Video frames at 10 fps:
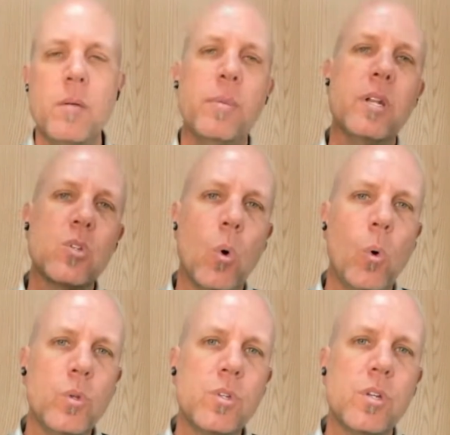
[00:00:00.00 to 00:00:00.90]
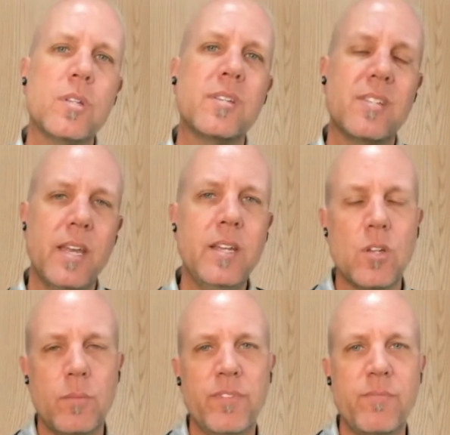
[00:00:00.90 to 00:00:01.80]
but it's also to stay
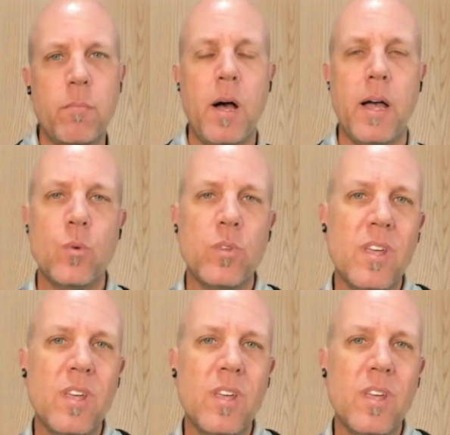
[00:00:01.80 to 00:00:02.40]
top of mind with